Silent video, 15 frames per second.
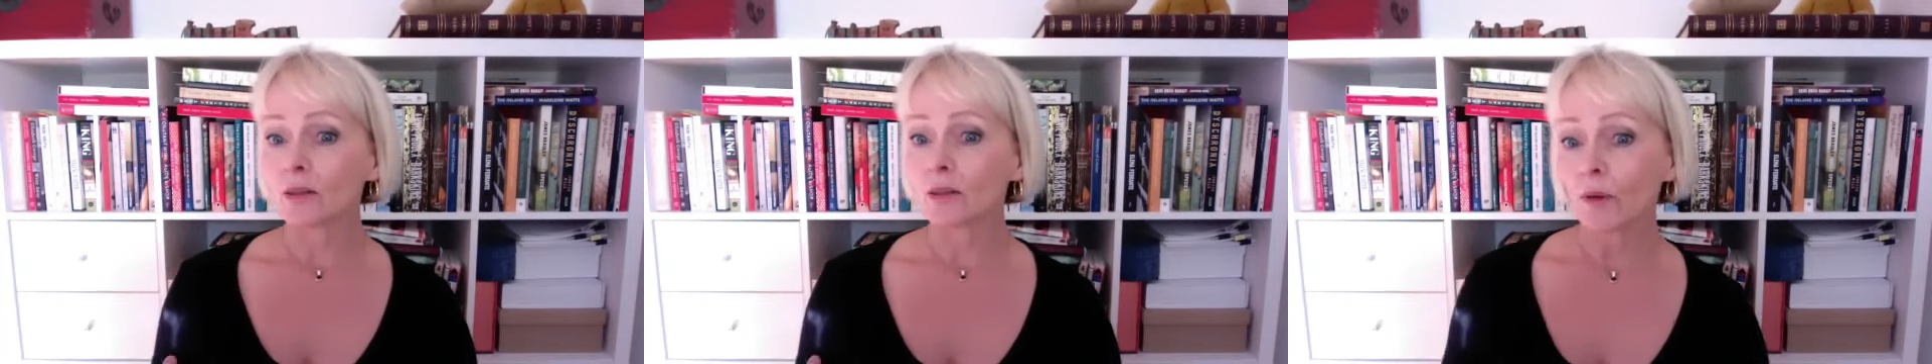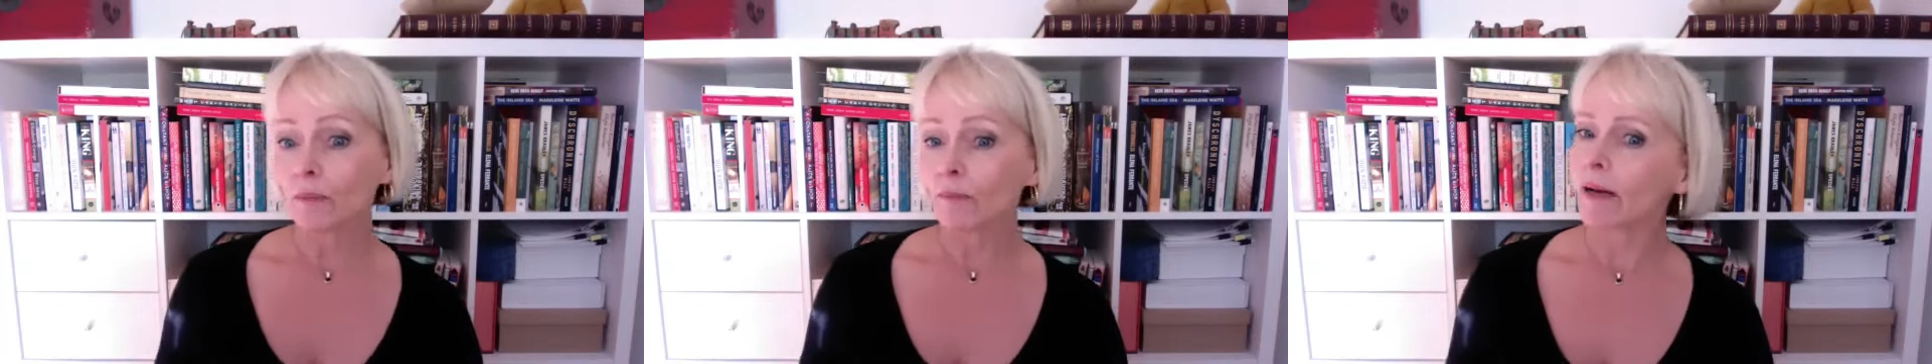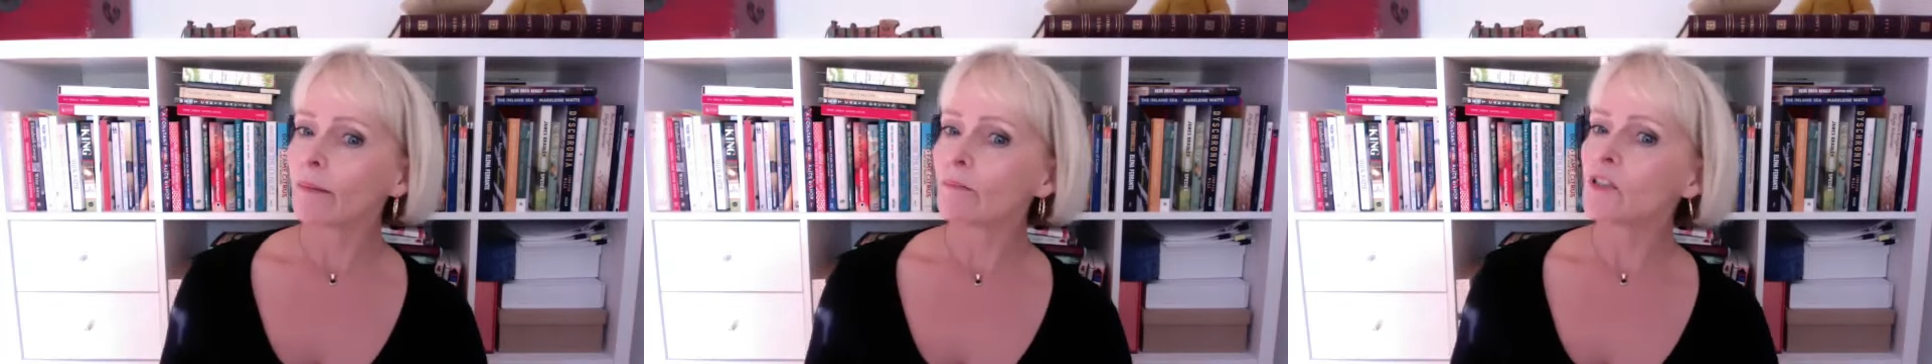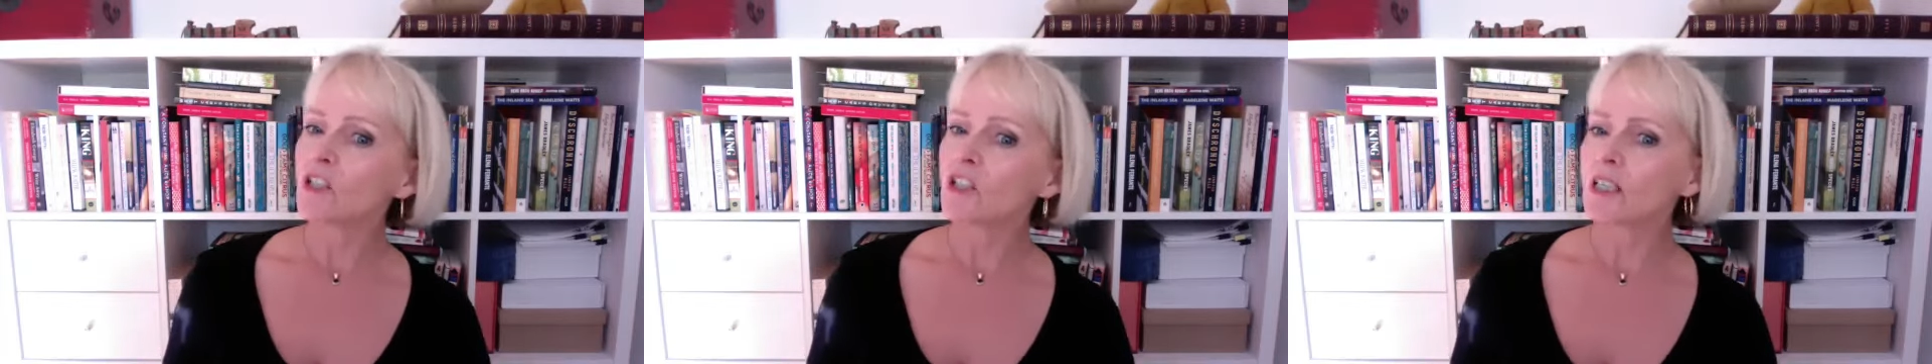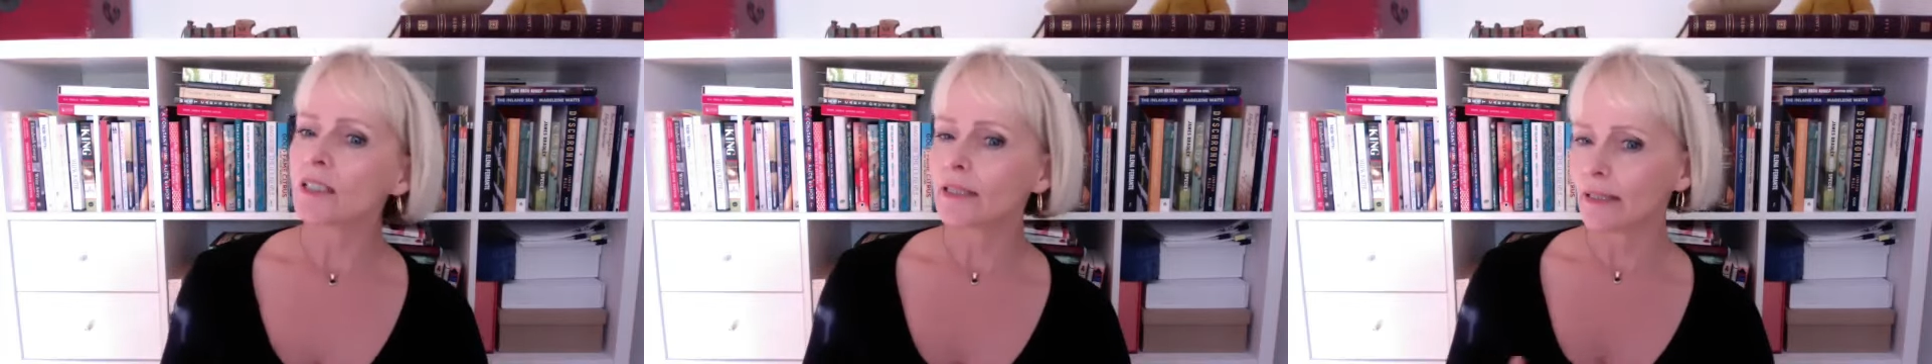when
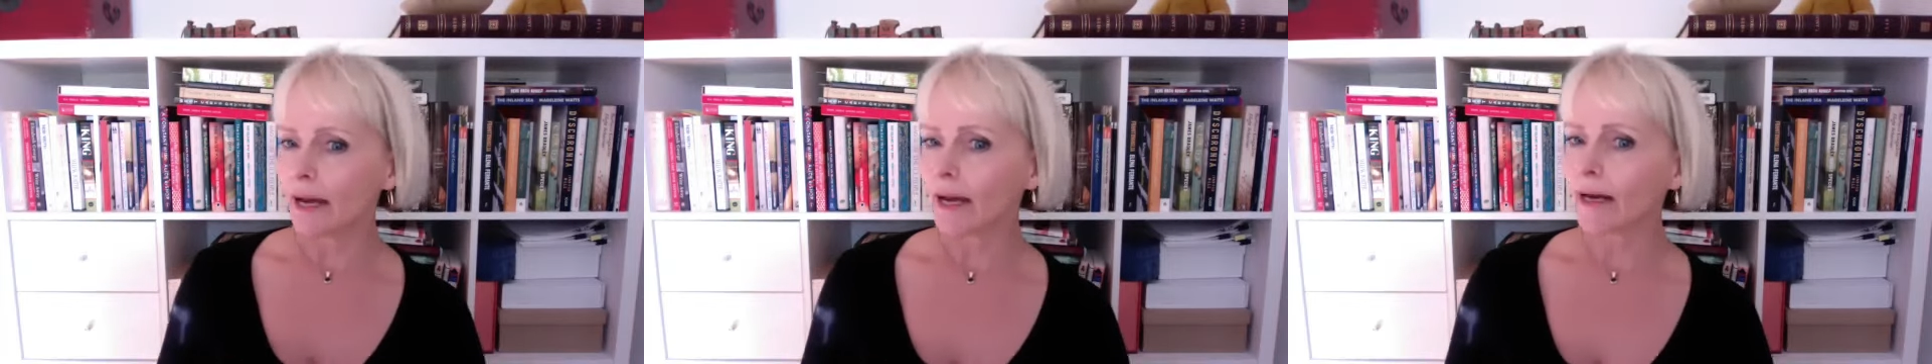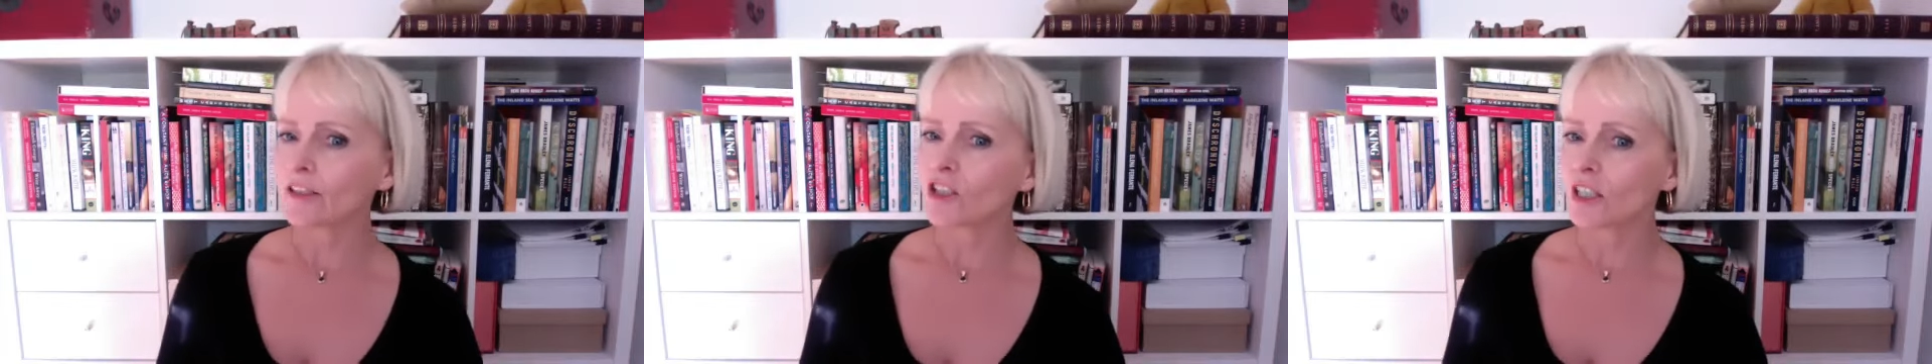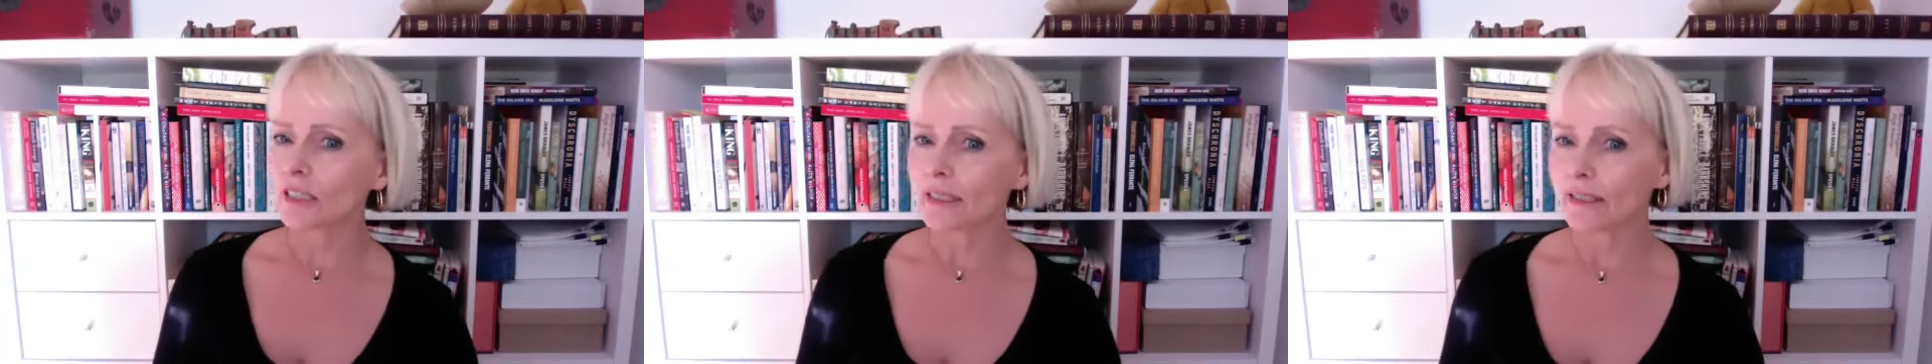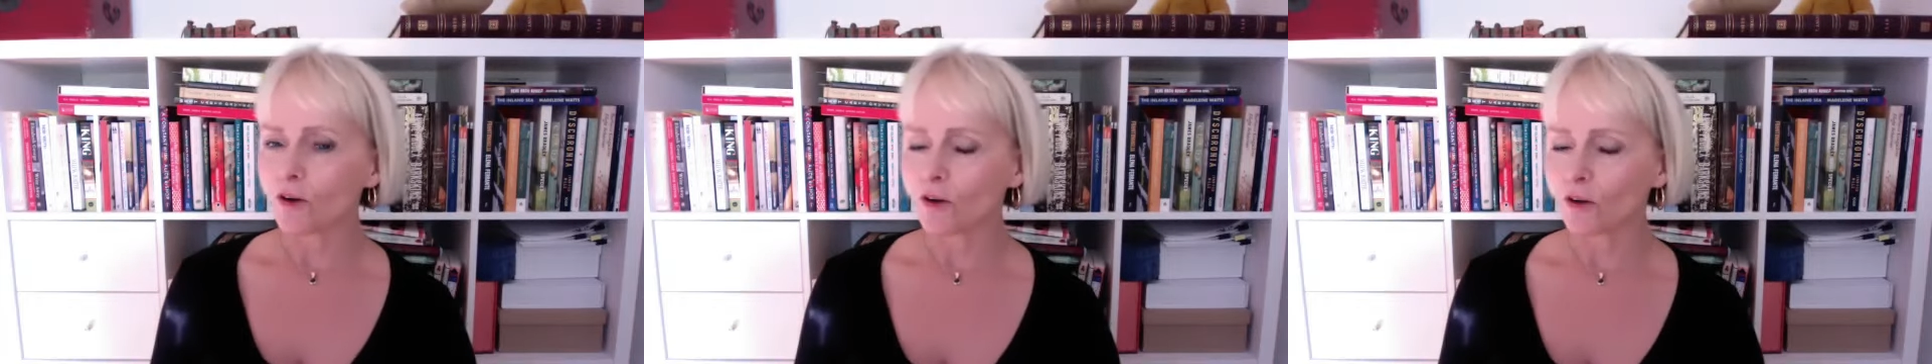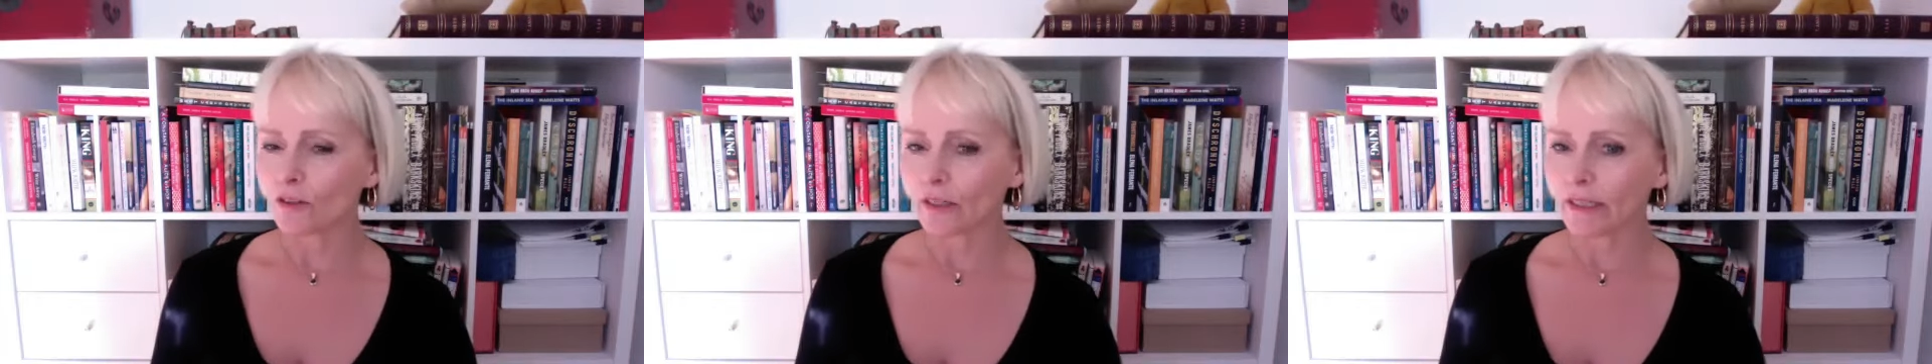publishers actually
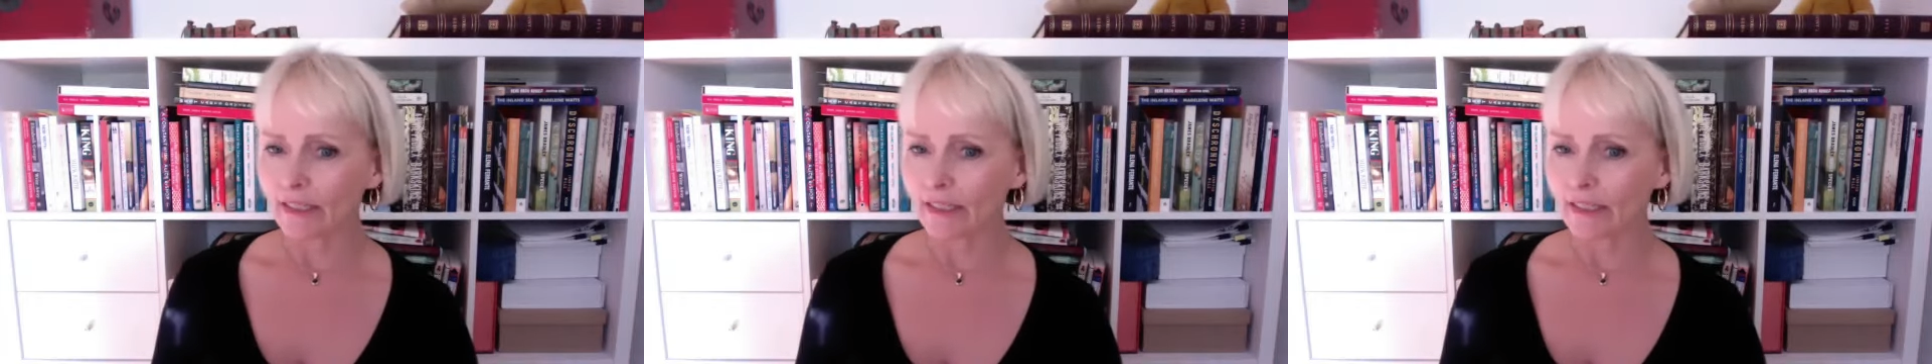got